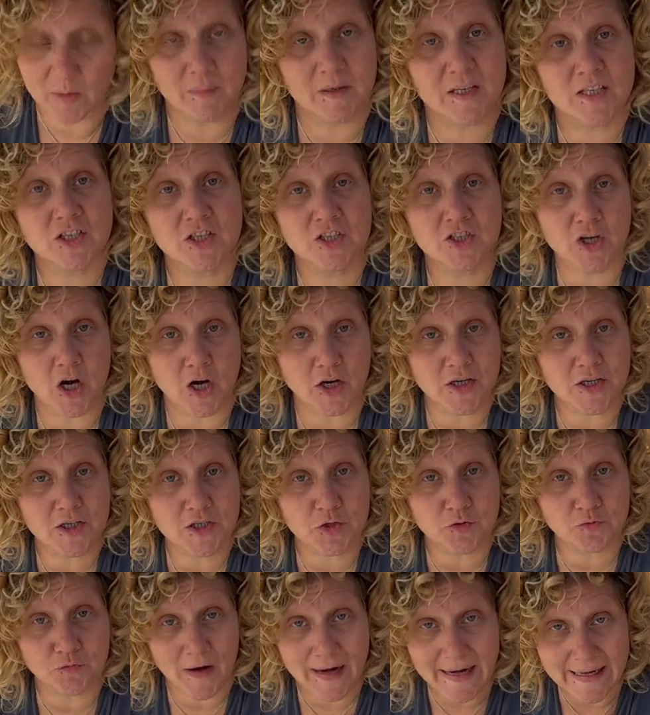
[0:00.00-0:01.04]
But it started
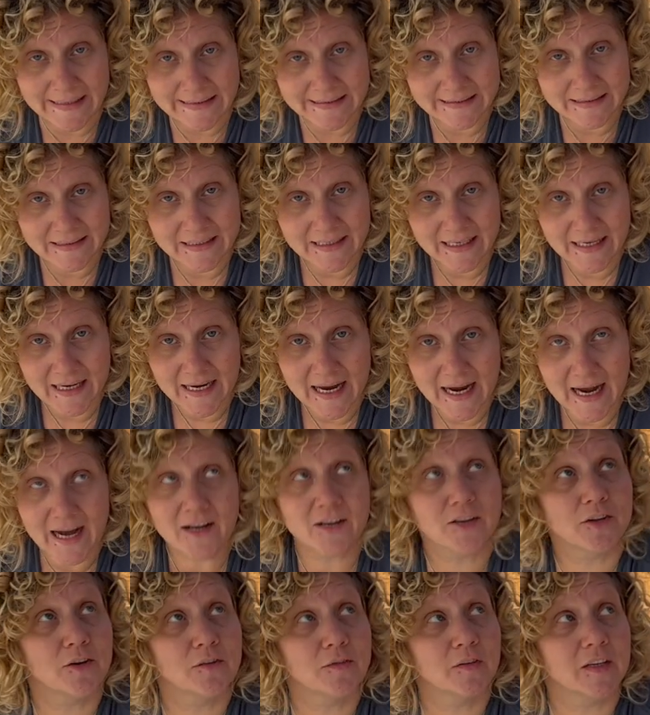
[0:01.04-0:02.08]
to rain. I
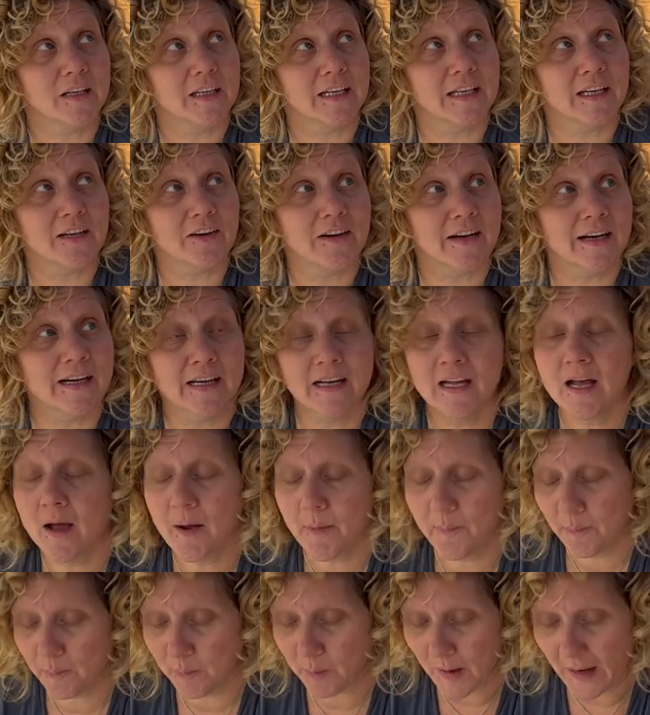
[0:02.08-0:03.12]
don't know if you can hear it,
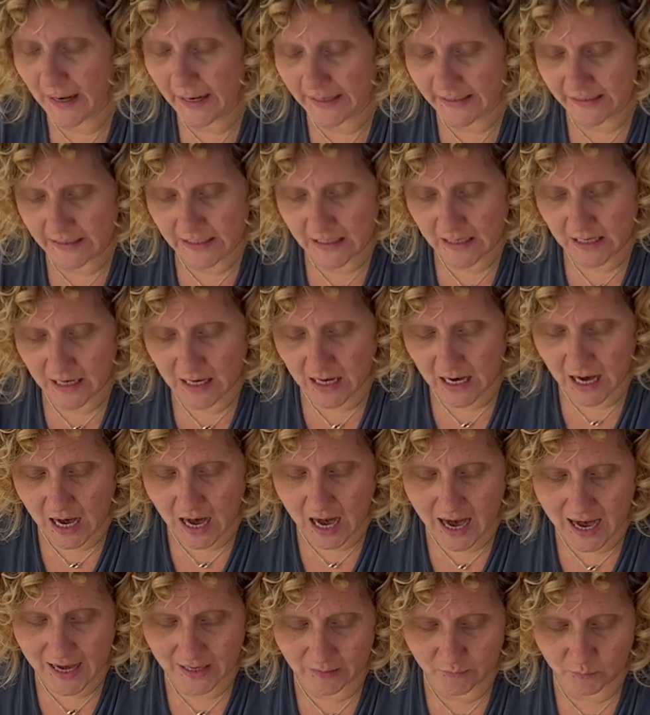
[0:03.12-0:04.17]
but
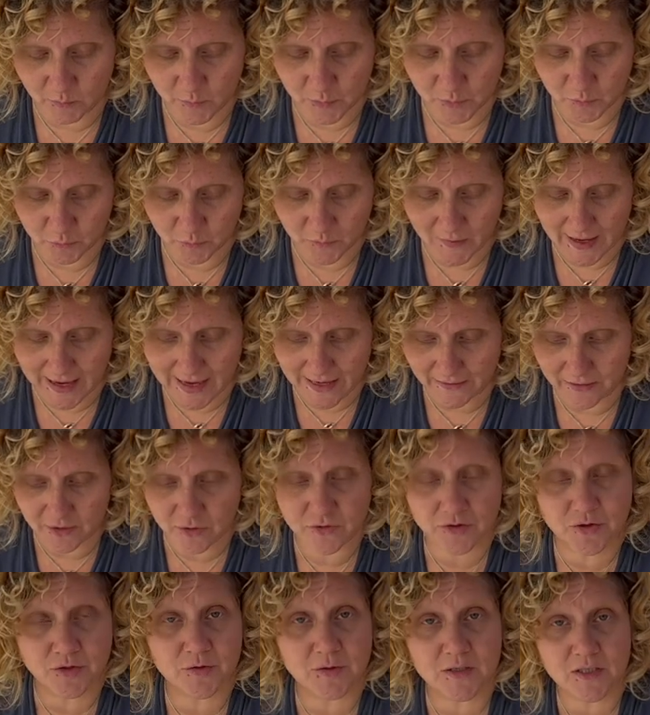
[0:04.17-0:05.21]
I would rather
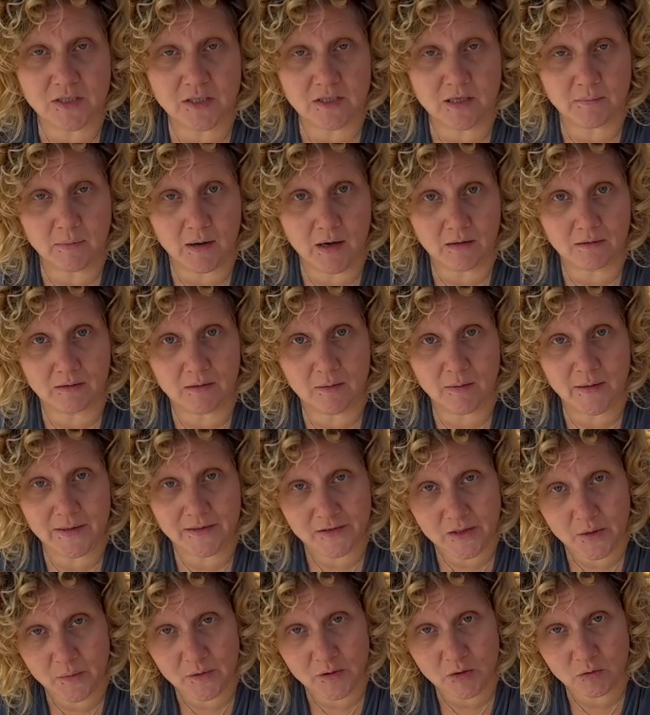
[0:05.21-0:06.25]
do this tomorrow. I
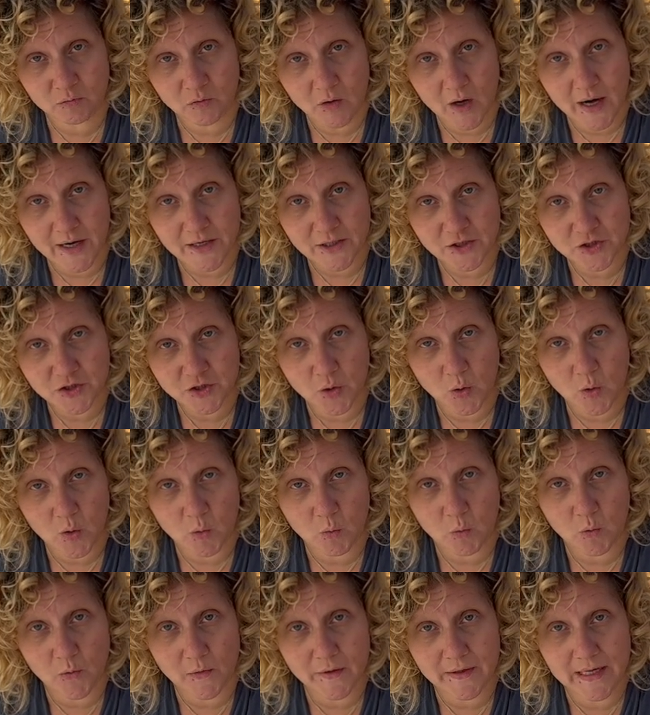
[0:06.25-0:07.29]
don't want to rush or
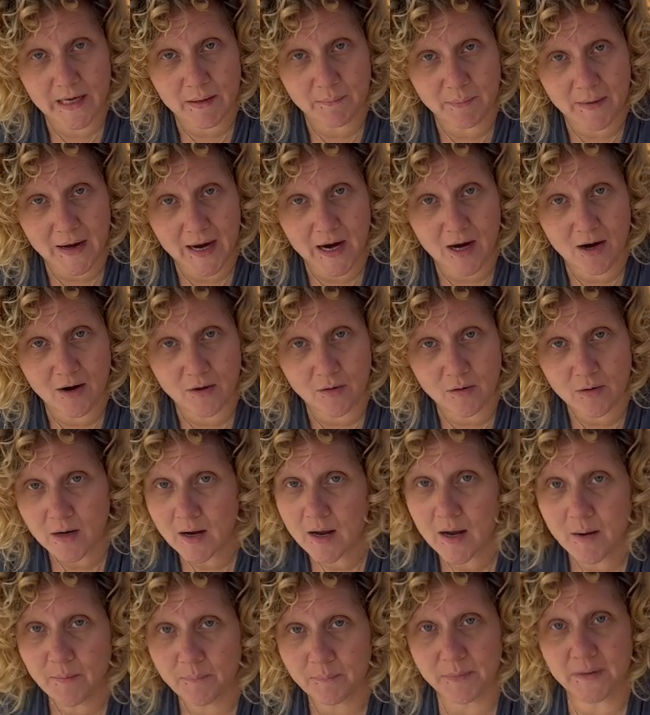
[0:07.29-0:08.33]
worry about
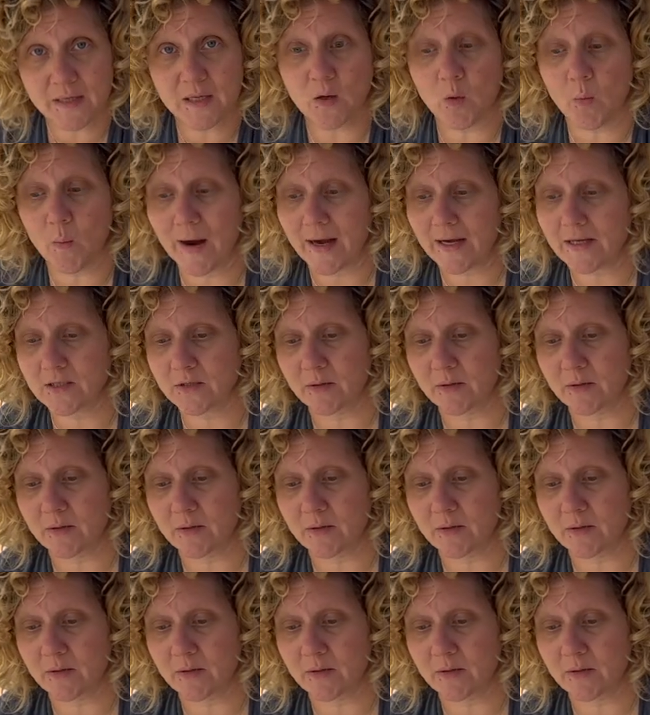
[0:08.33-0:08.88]
being wet.